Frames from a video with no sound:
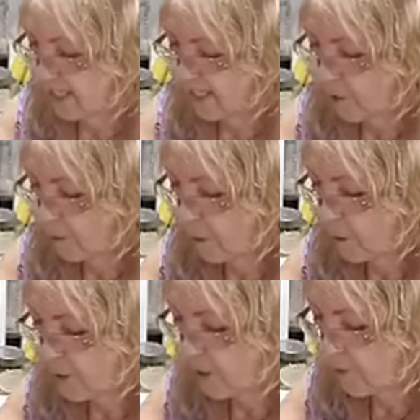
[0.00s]
so
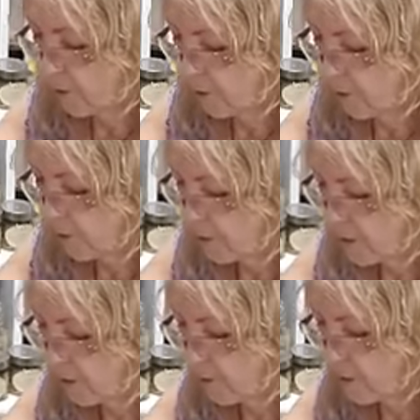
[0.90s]
most of your
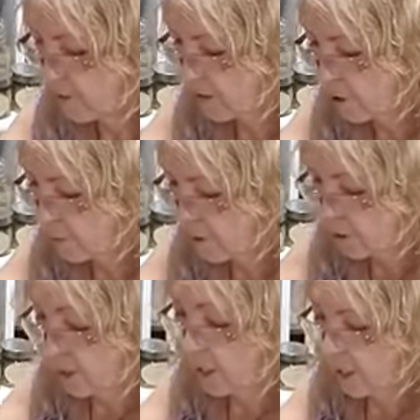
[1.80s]
cruciferous vegetables
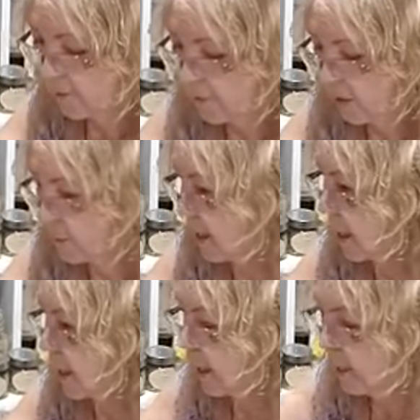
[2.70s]
are going to have vitamin
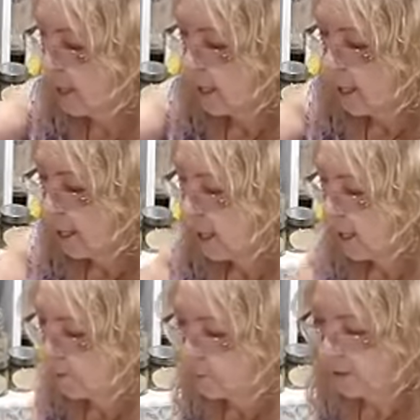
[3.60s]
K.
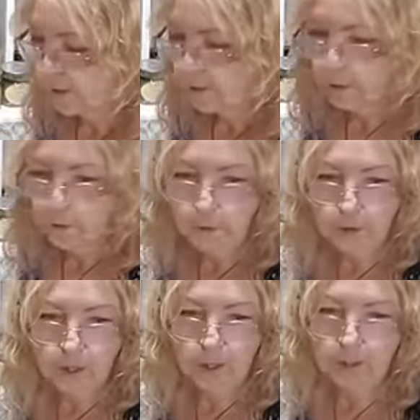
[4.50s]
And with your,